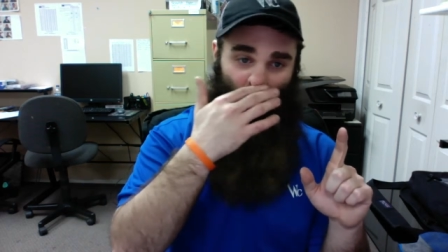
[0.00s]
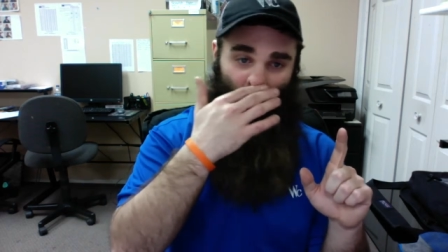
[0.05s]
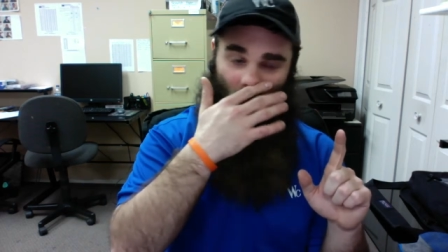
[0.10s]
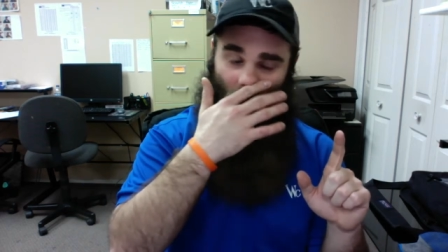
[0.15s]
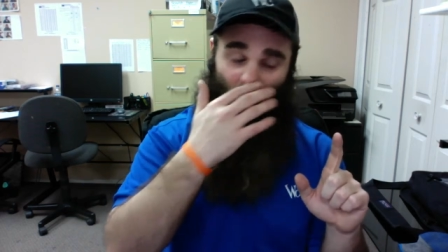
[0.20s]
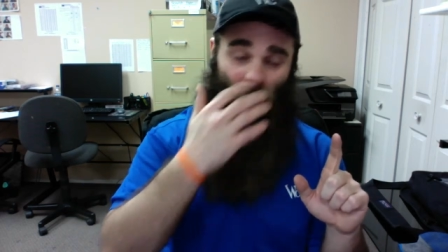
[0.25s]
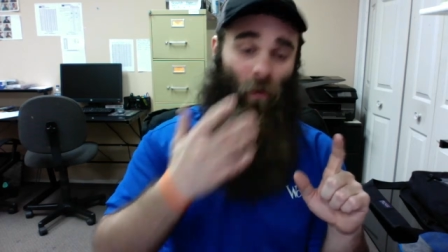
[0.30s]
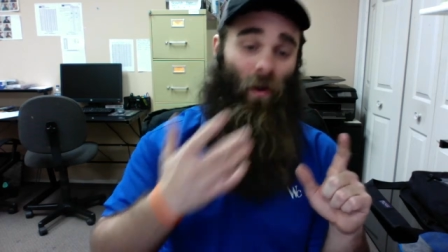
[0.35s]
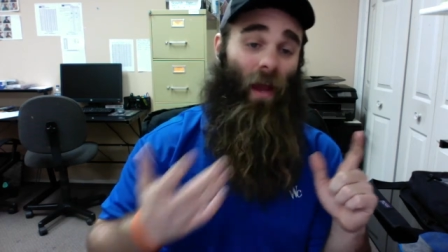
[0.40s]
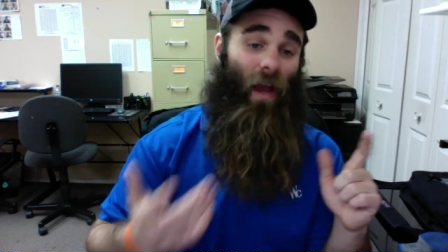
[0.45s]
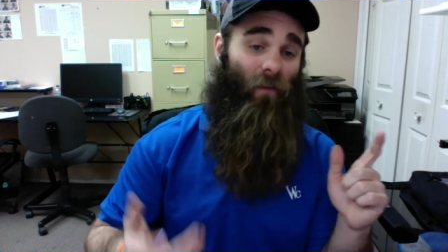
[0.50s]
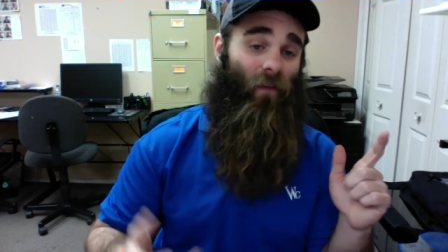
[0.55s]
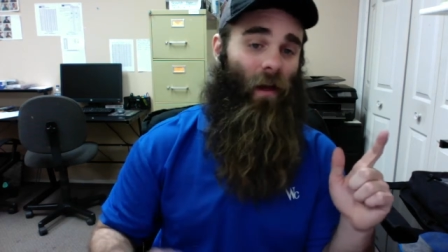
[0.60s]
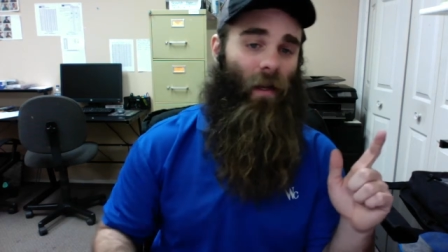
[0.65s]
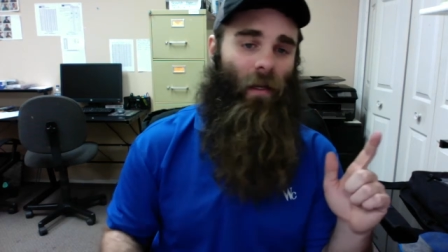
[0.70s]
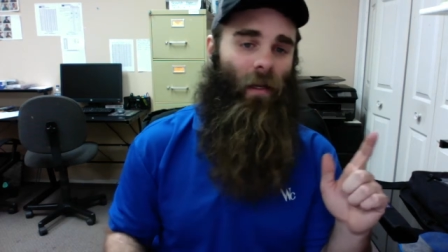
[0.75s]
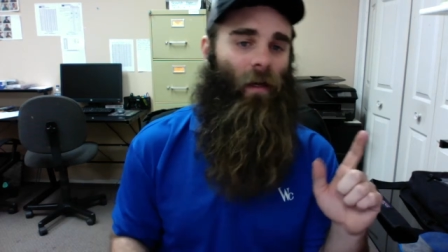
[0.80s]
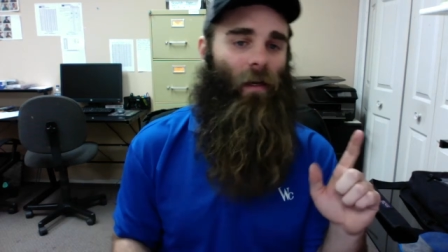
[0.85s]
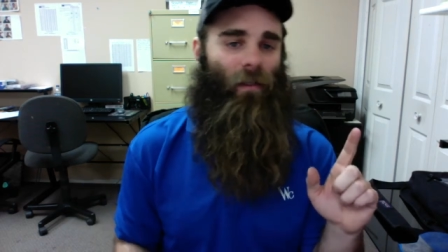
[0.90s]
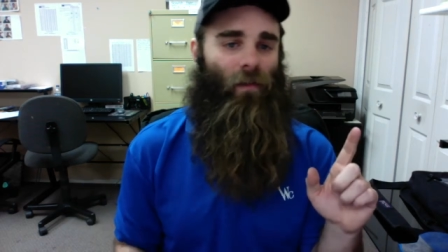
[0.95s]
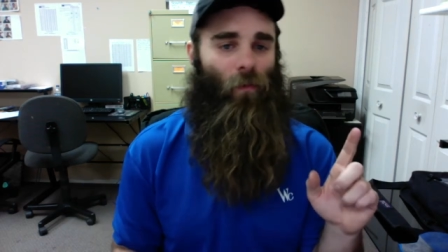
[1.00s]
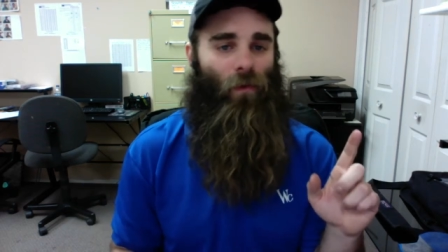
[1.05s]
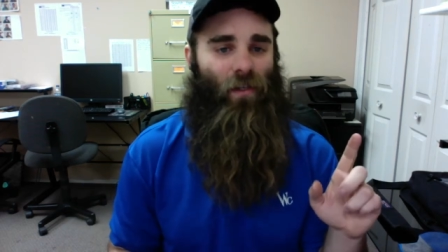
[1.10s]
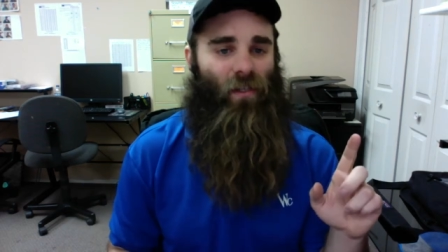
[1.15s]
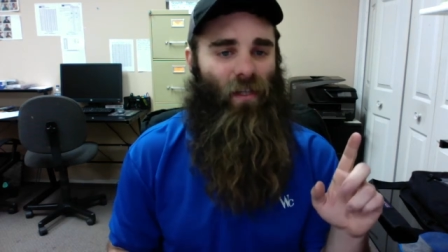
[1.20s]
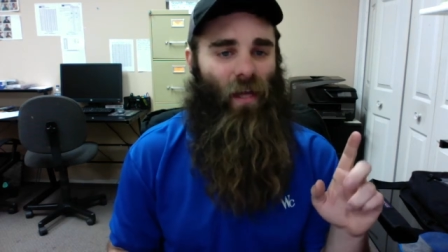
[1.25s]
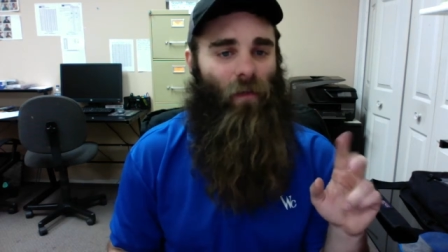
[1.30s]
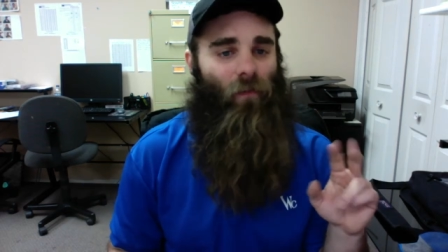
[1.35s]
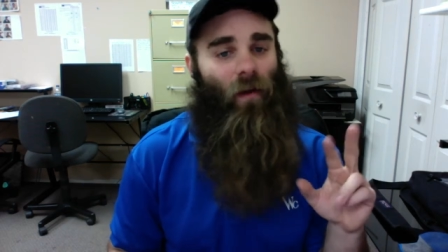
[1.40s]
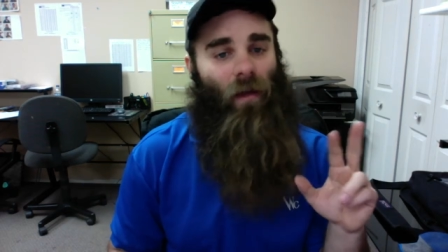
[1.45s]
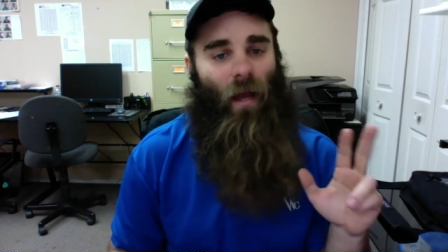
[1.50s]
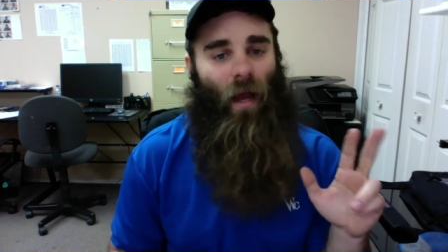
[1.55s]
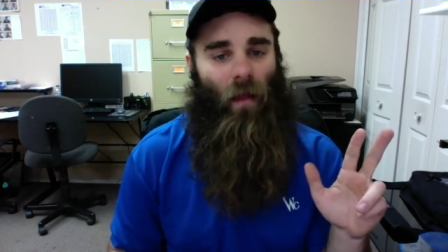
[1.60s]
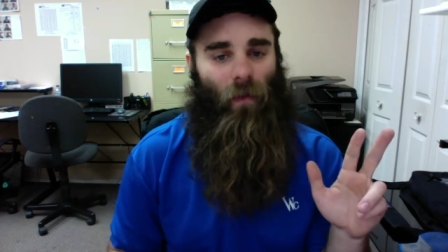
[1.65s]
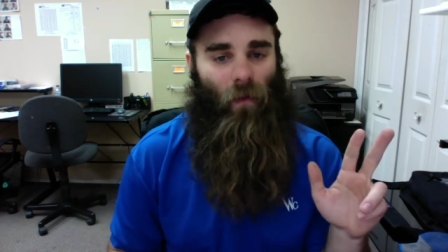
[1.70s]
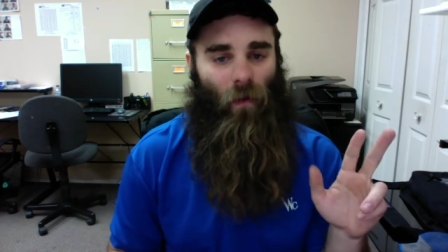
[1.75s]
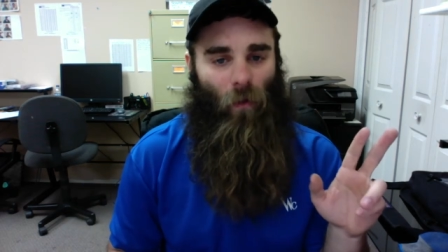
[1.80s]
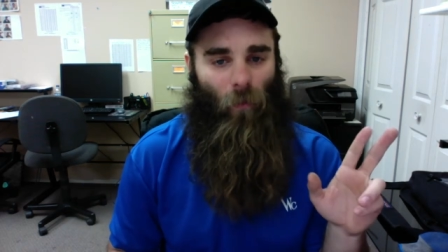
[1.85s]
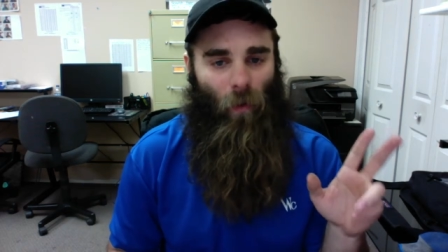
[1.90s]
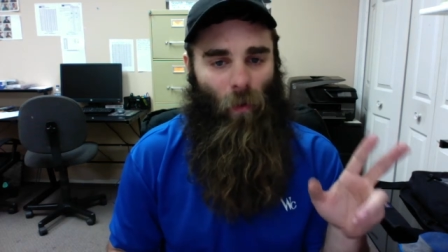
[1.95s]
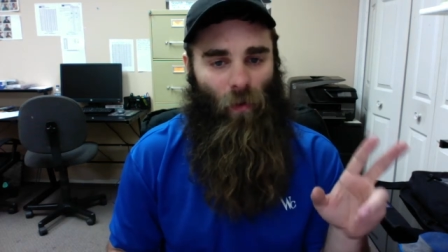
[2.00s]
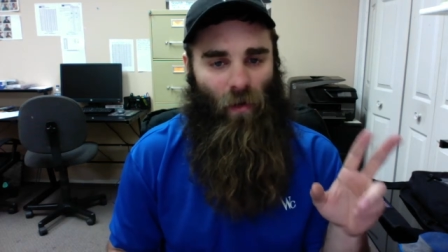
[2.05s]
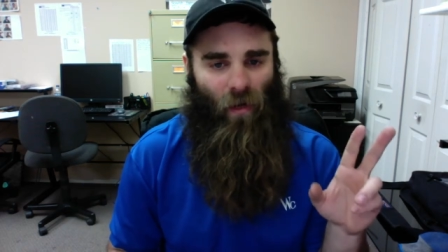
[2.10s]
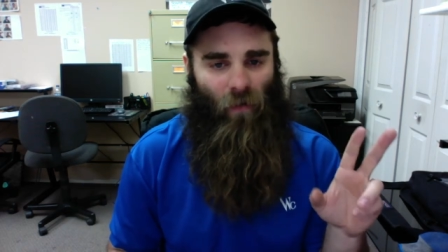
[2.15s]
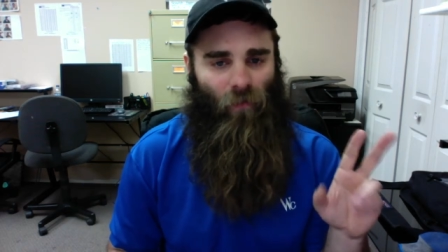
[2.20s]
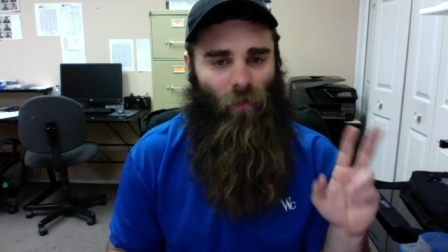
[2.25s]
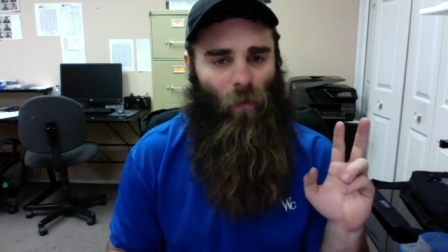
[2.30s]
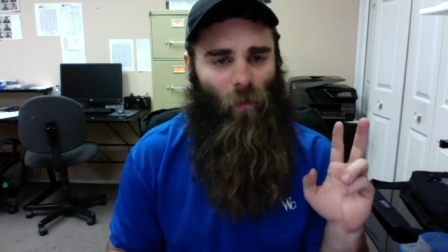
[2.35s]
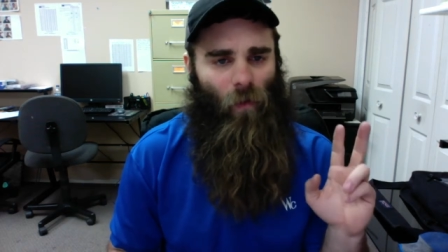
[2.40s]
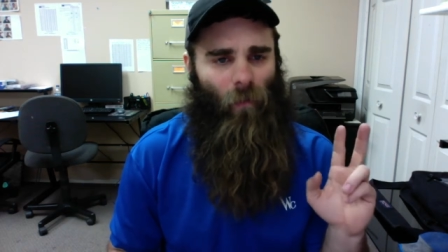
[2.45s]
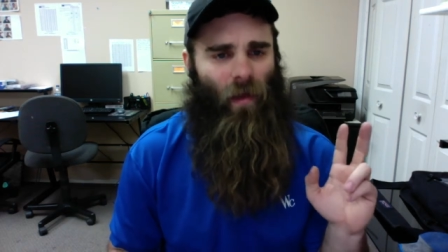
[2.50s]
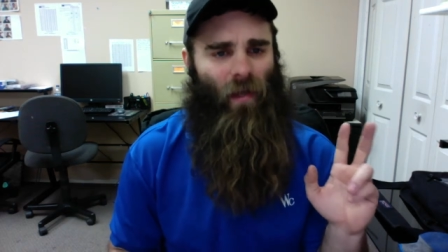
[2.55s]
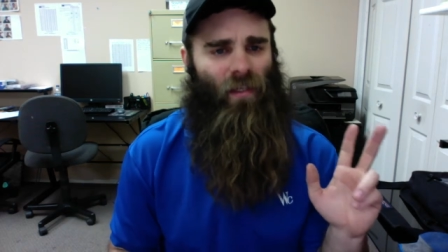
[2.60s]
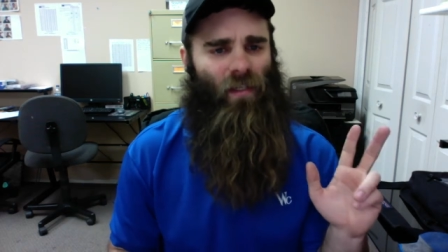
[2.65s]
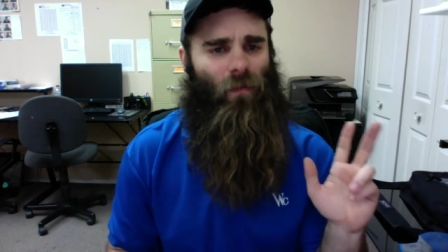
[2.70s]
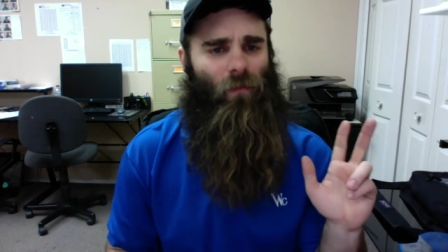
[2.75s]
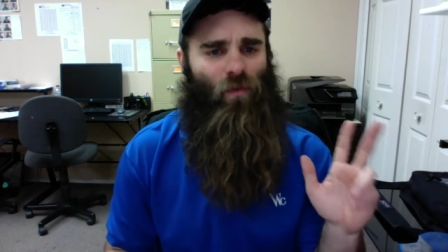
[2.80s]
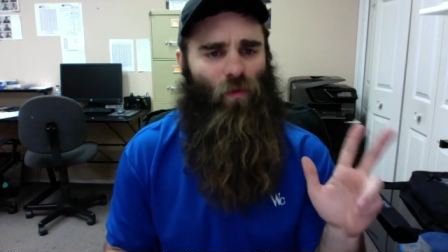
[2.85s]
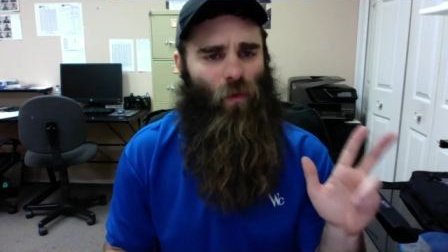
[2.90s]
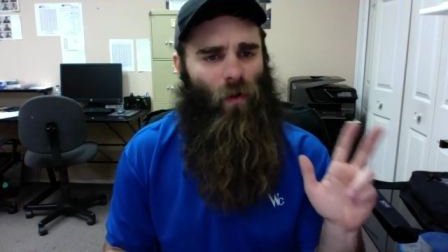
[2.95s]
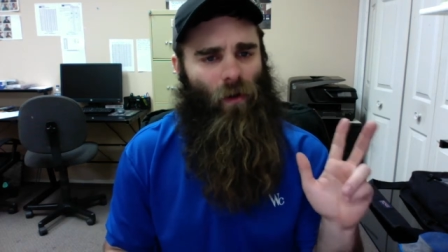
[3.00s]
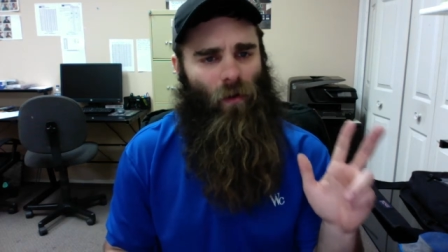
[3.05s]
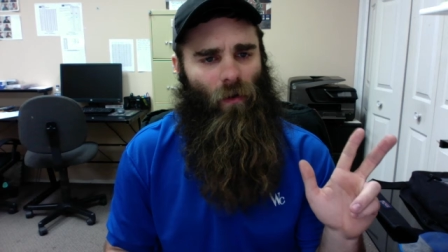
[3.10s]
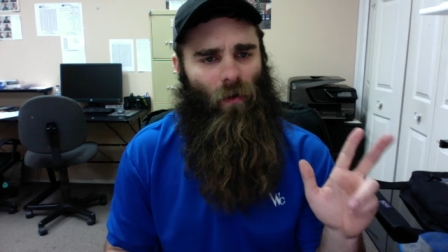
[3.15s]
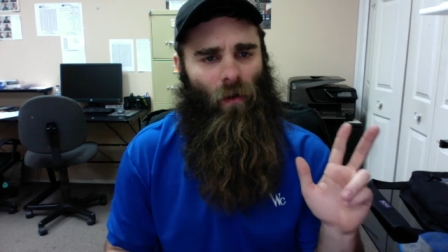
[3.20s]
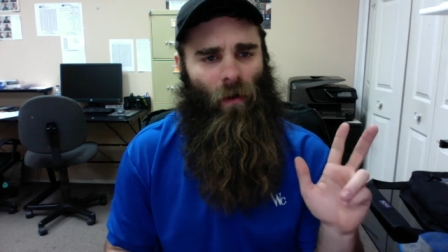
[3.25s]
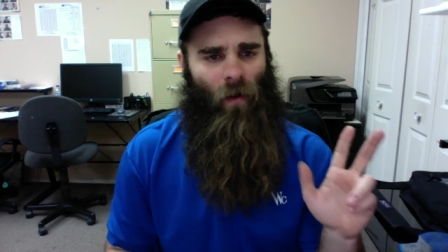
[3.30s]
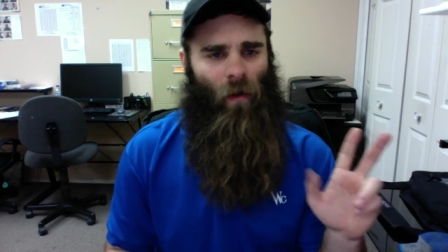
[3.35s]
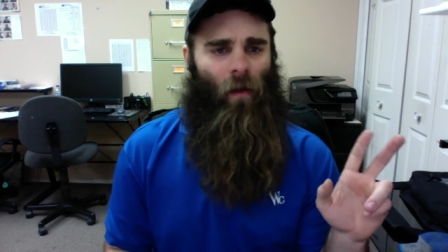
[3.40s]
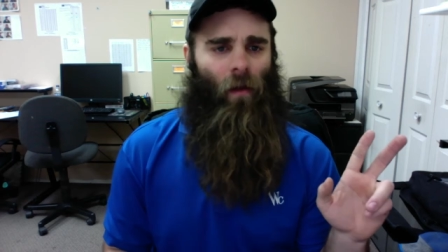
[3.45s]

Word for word: well, we have ideas, we just haven't got there, but we definitely want to make some Twitter